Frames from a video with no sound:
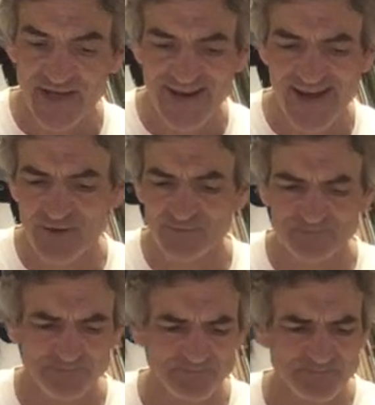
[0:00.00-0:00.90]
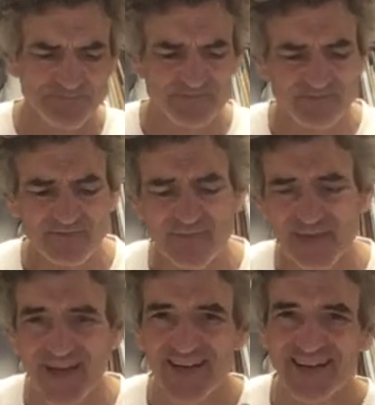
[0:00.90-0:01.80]
Now,
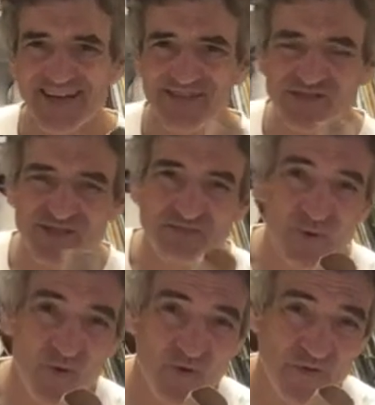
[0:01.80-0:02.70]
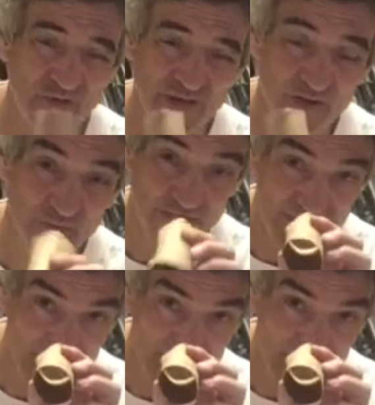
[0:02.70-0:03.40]
I can't just pour the liquid into